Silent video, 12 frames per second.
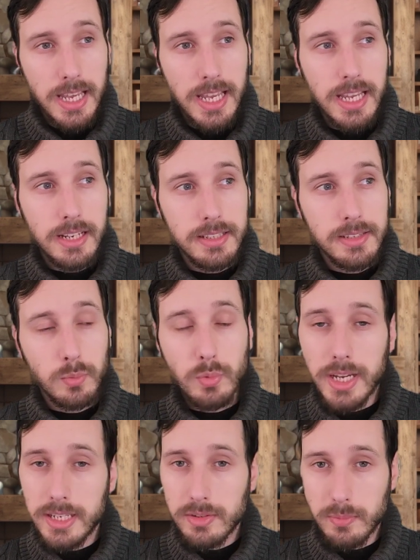and
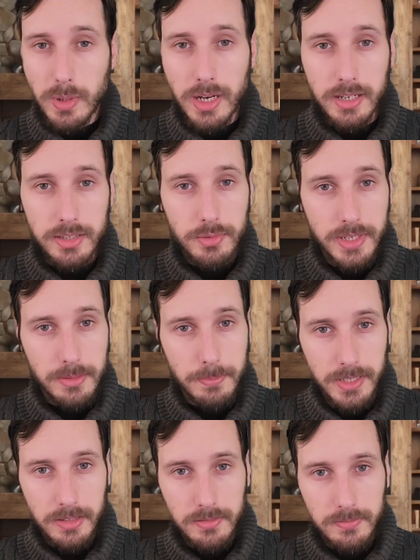wastewater
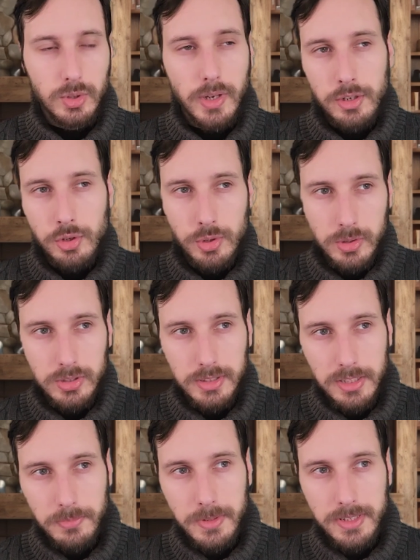treatment. So in short,
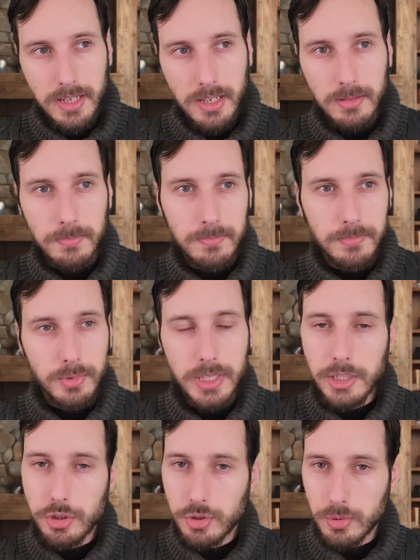this was a
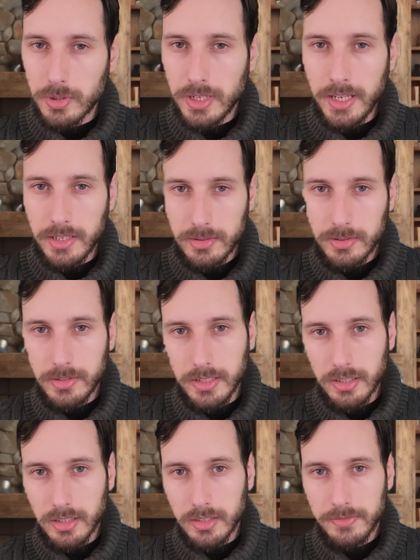really short
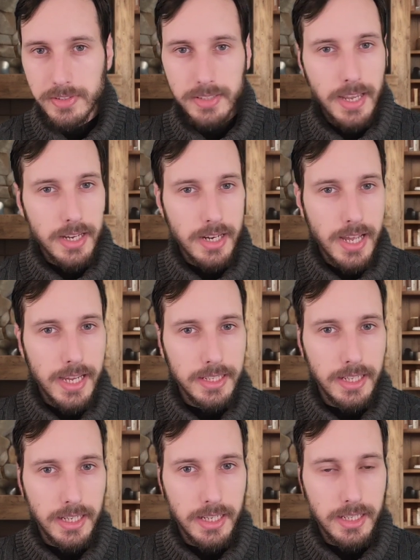history of
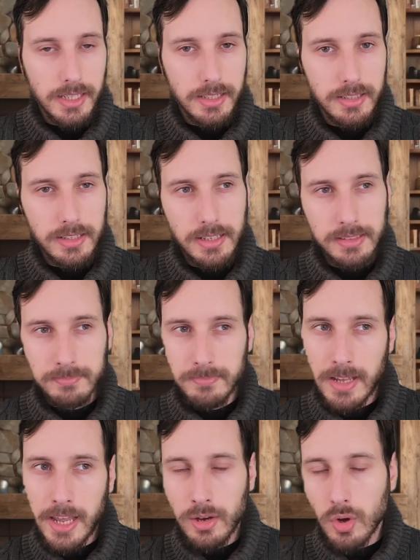cyanide, and
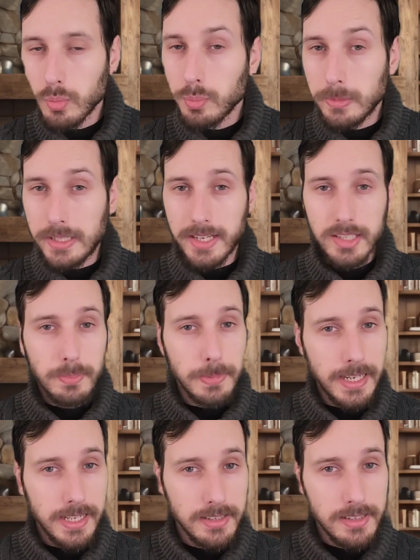I hope we
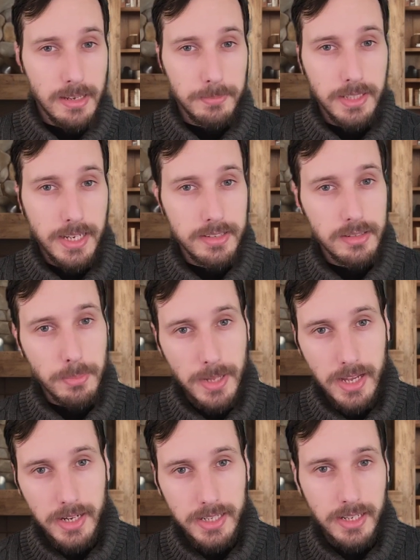explained some things
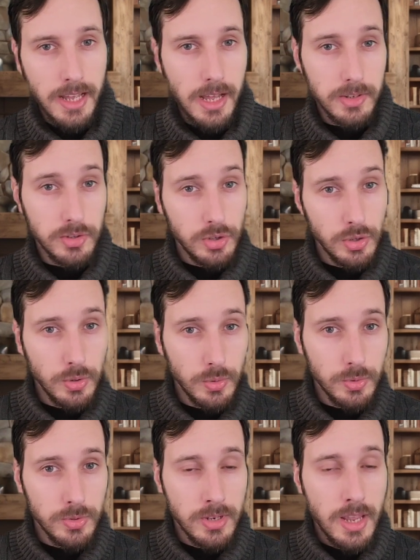about it, how it's
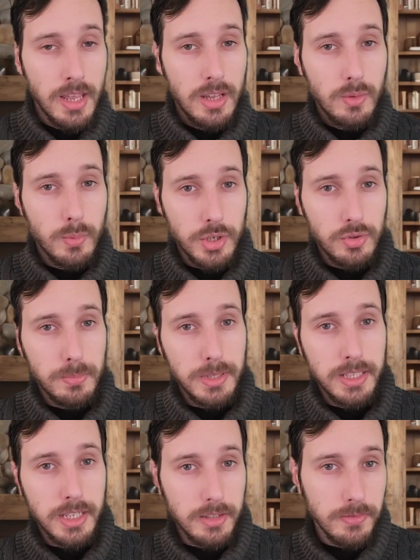used, what should
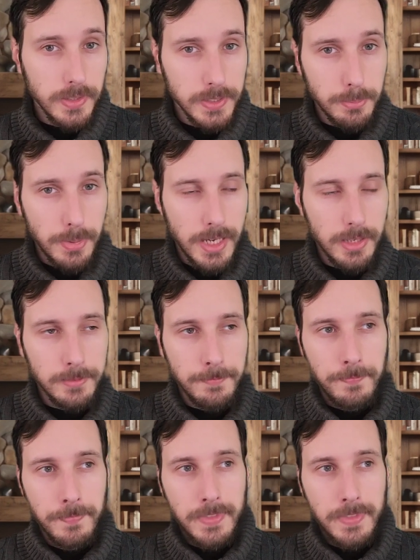be careful about.